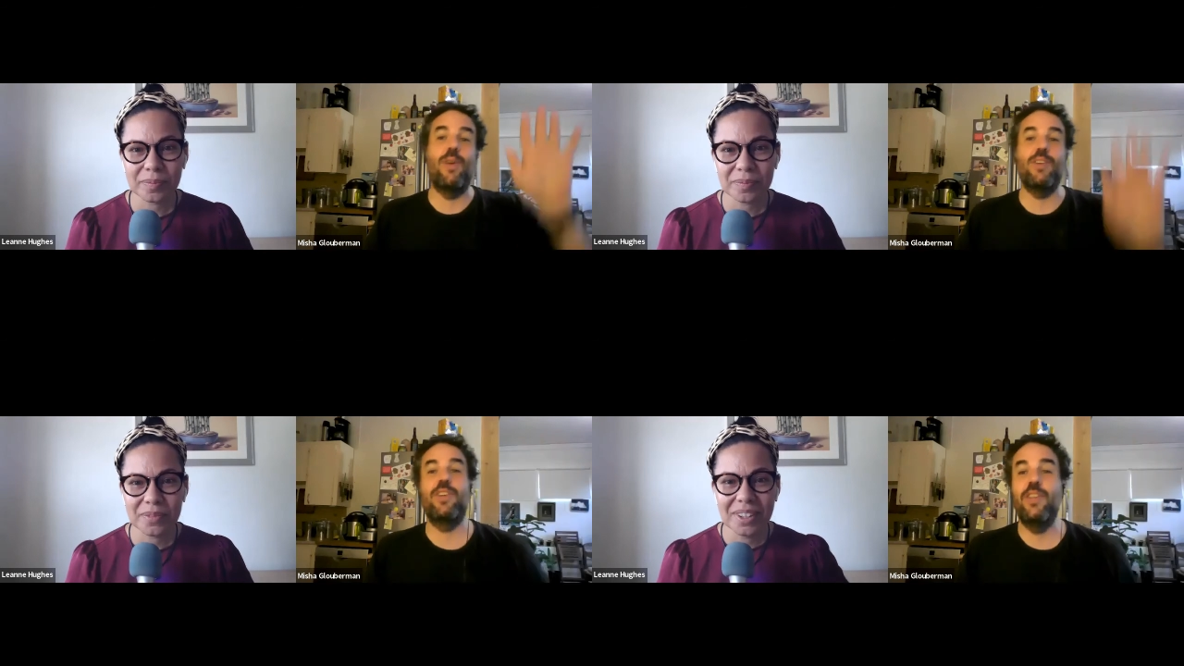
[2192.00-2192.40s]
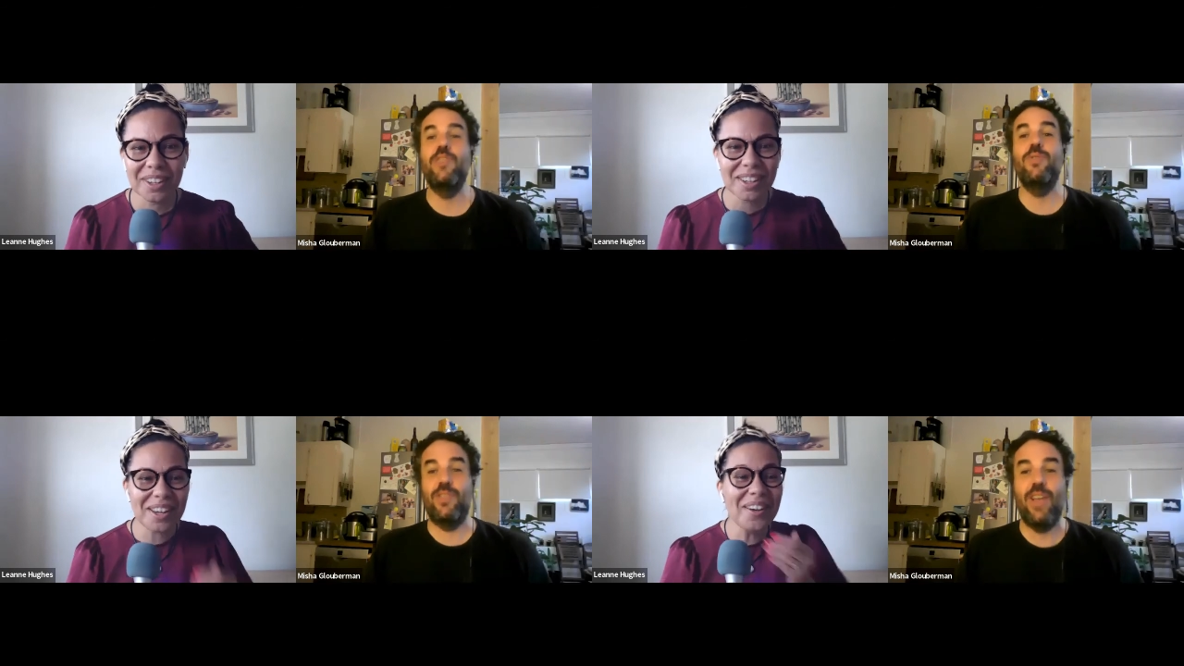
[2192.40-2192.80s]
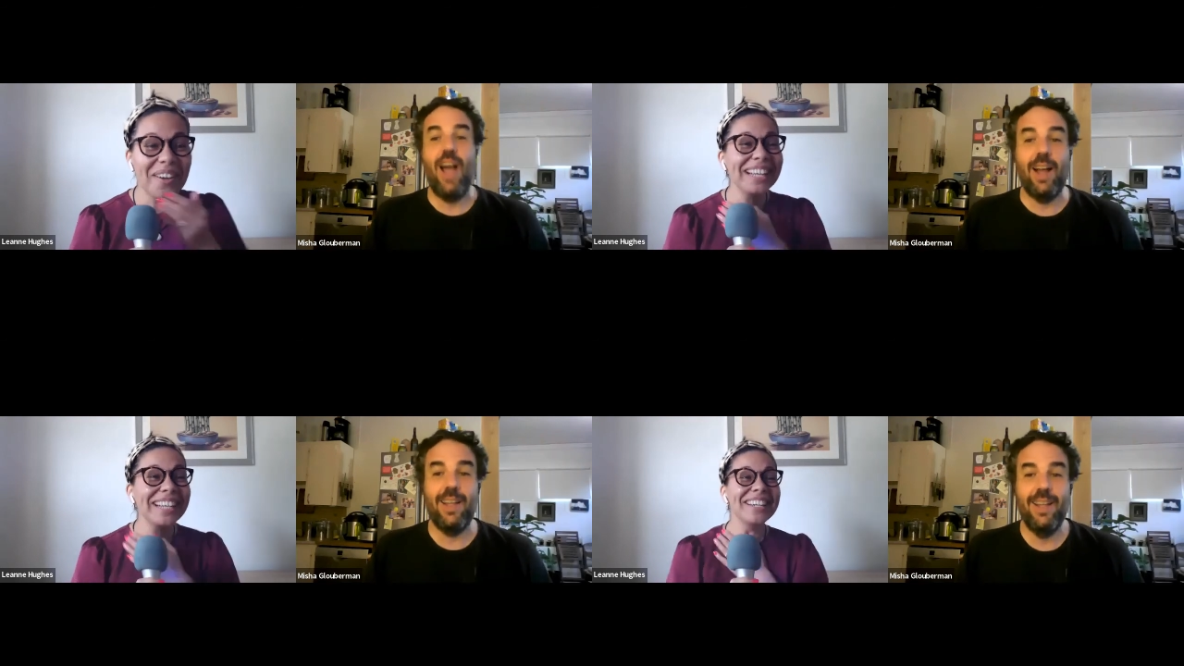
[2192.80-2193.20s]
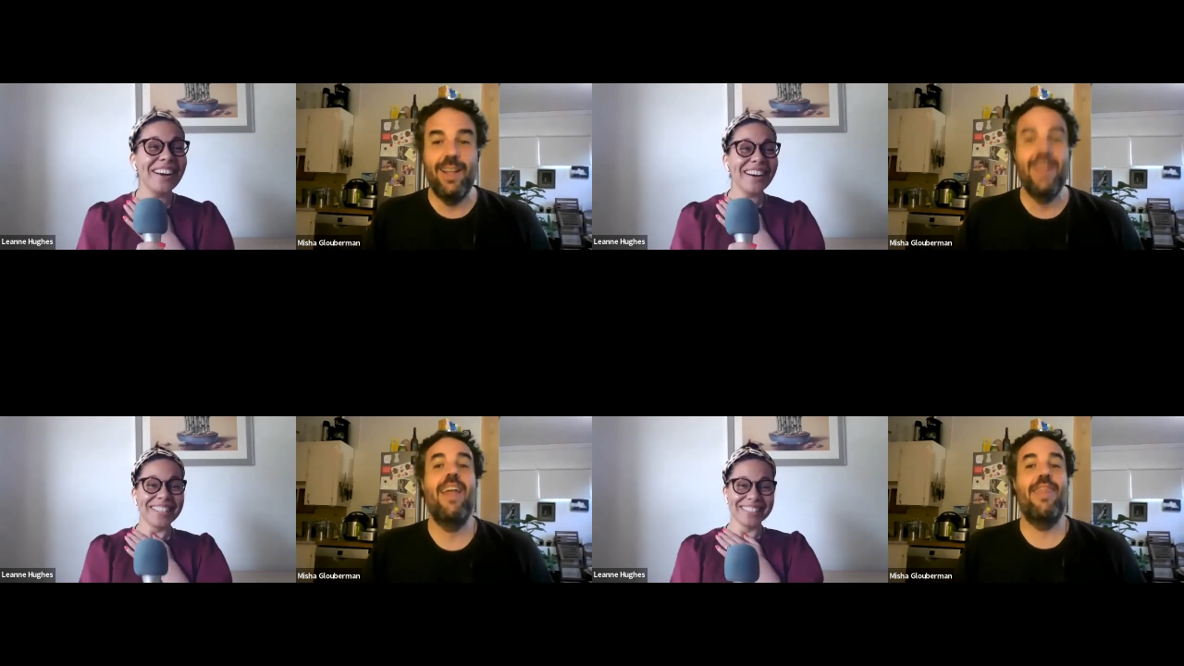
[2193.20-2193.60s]
Speaker 1: question. You suck.
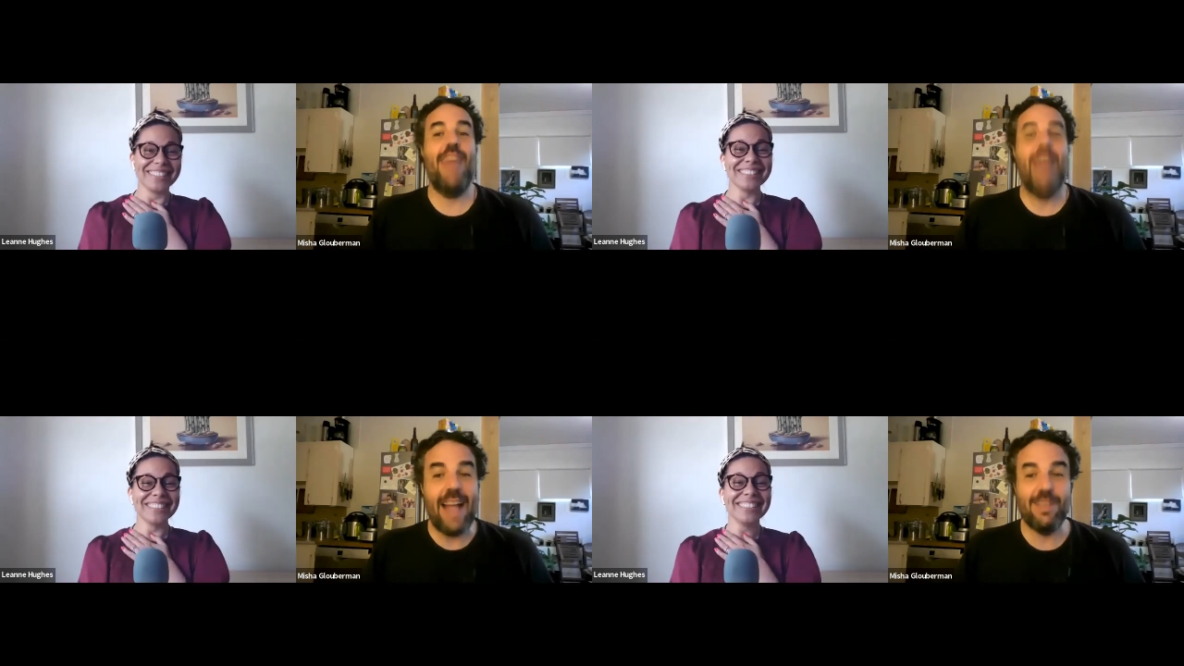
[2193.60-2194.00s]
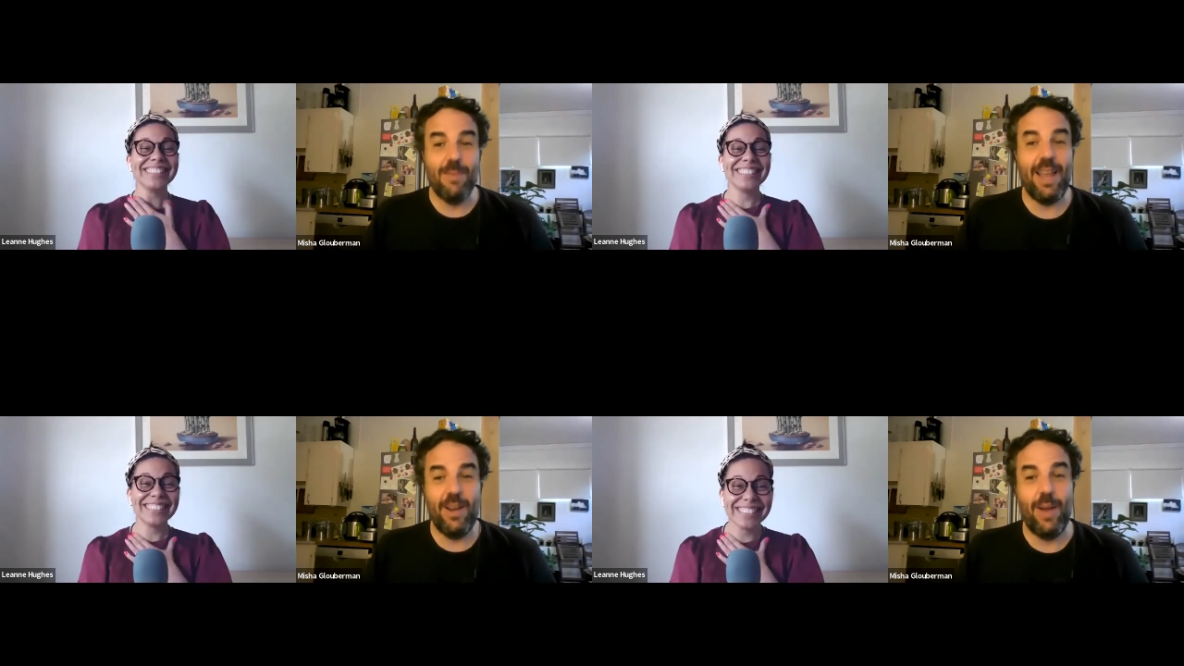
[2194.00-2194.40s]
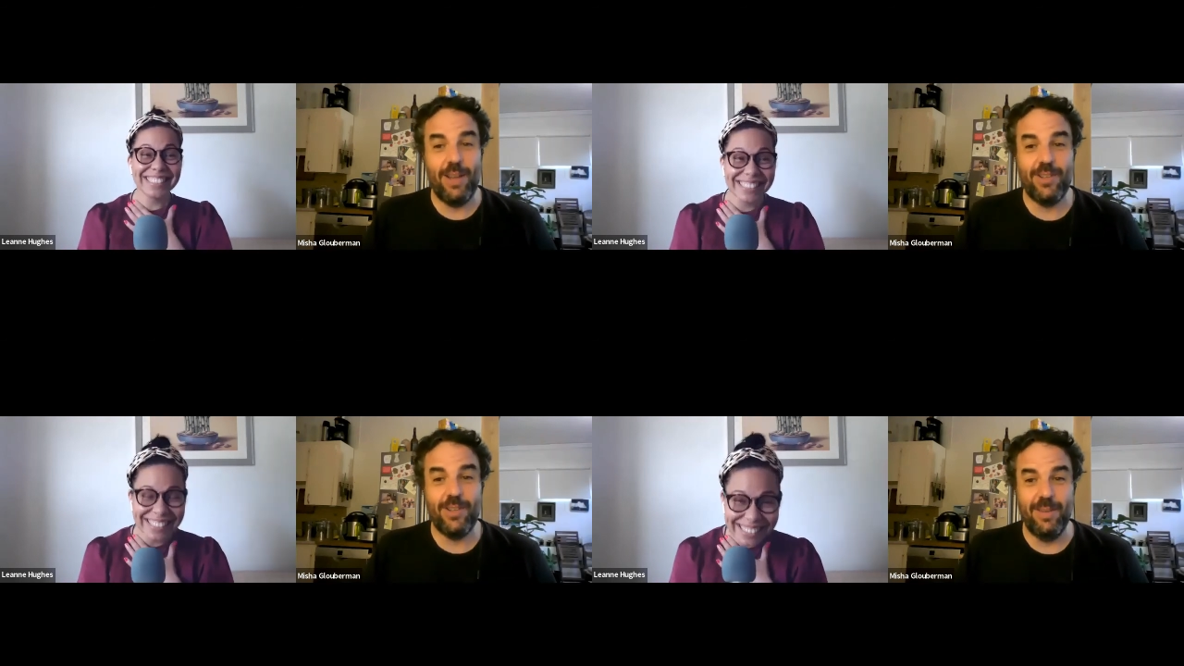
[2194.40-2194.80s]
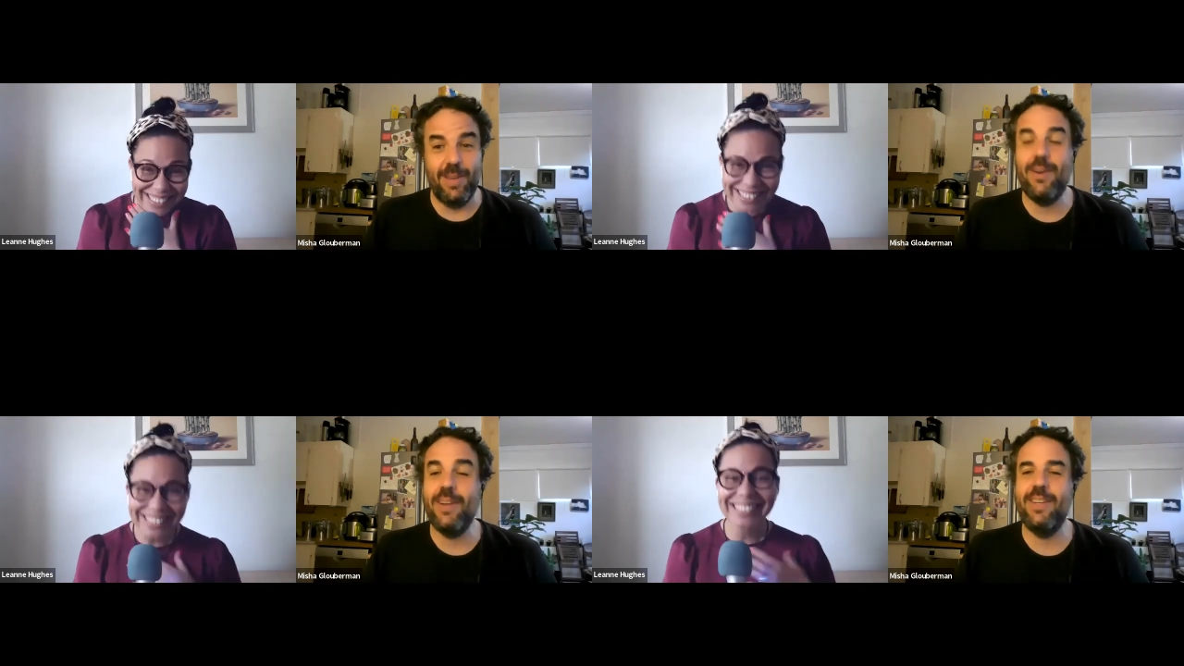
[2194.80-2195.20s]
That's my question.
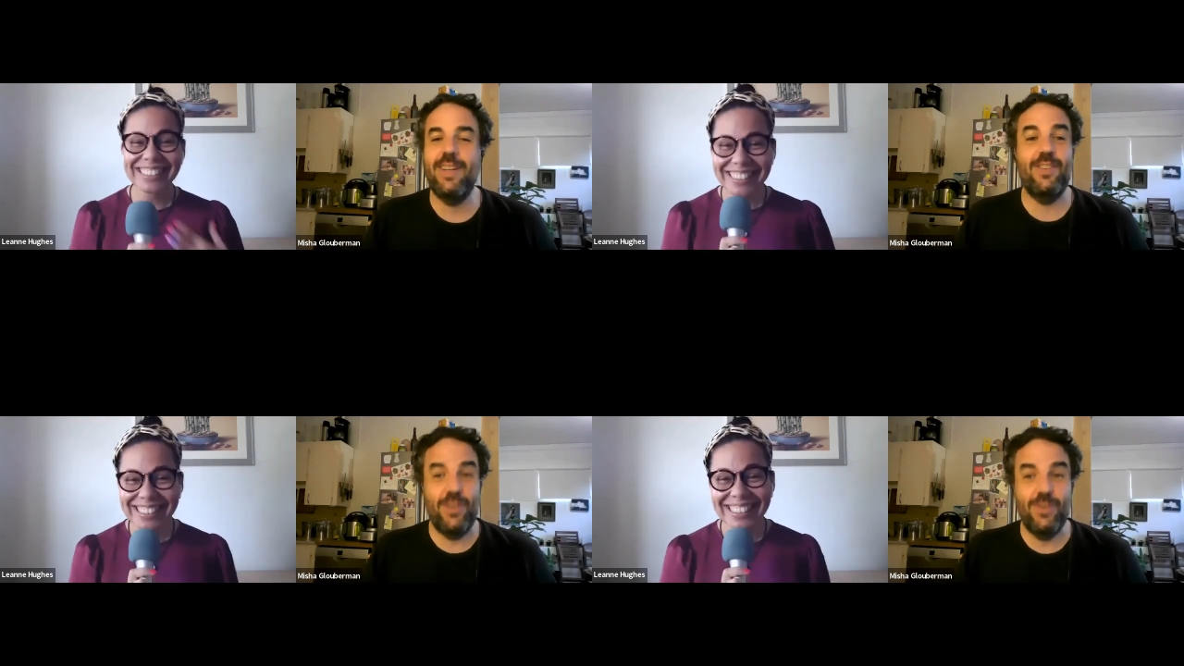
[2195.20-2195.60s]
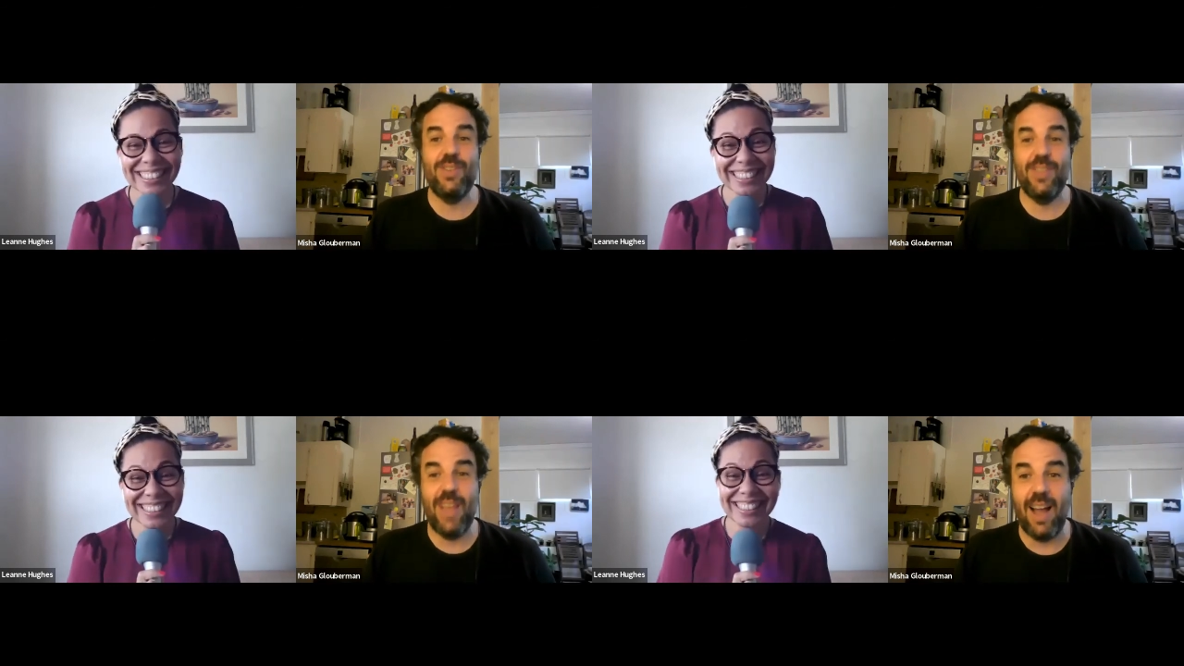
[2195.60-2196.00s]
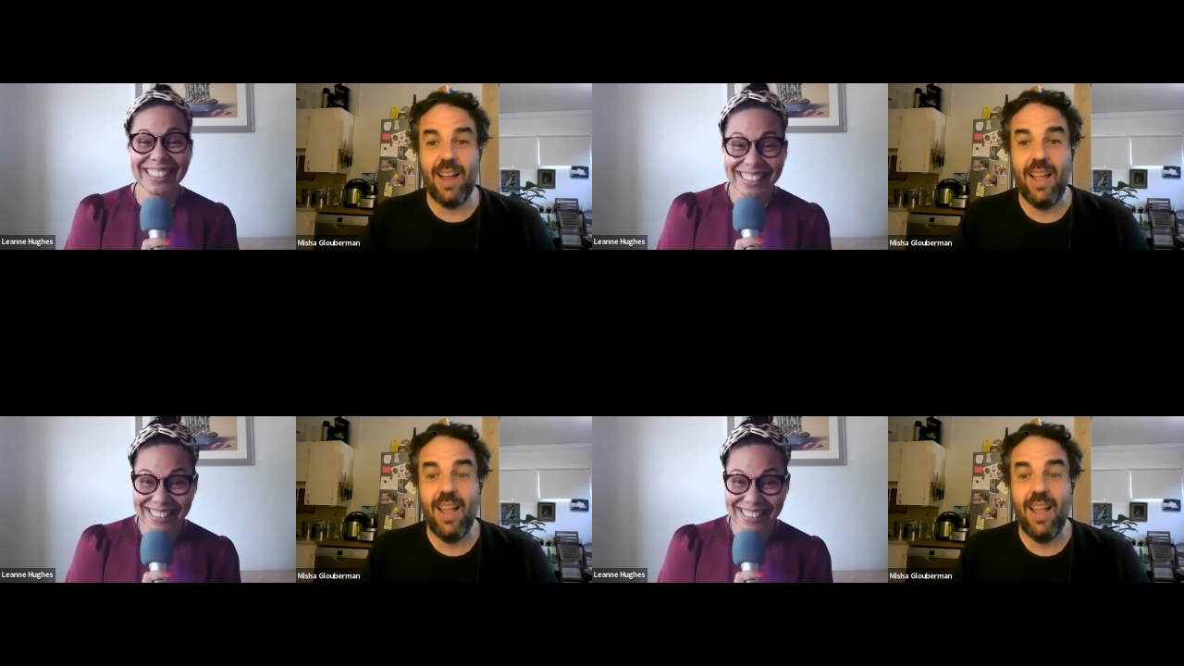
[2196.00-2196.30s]
My question is, you suck.